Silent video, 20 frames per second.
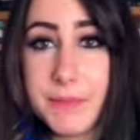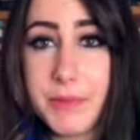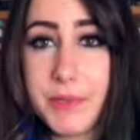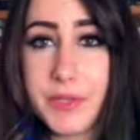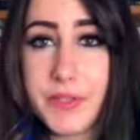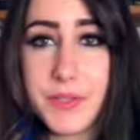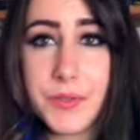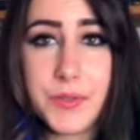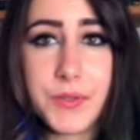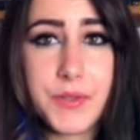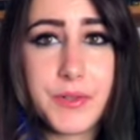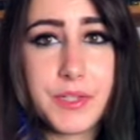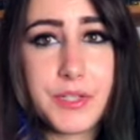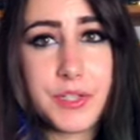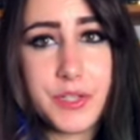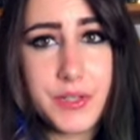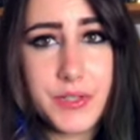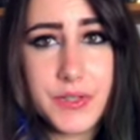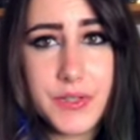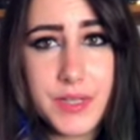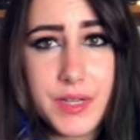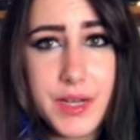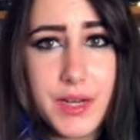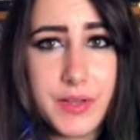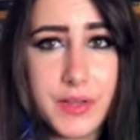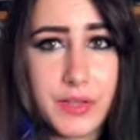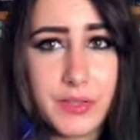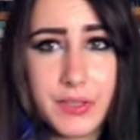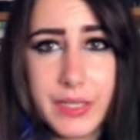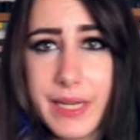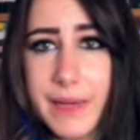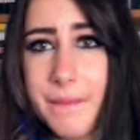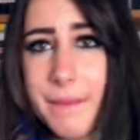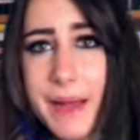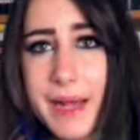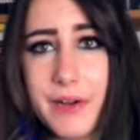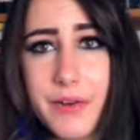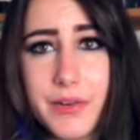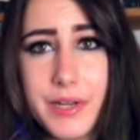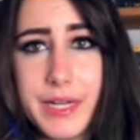book is also a 2 star, though looking
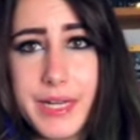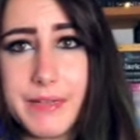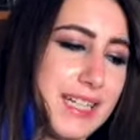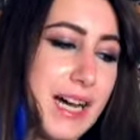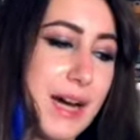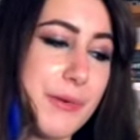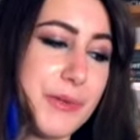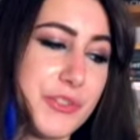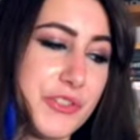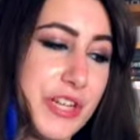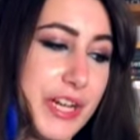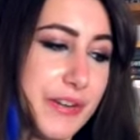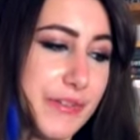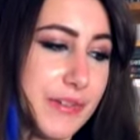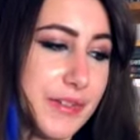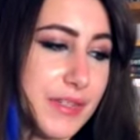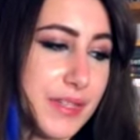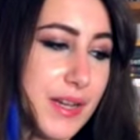back on it, I was generous.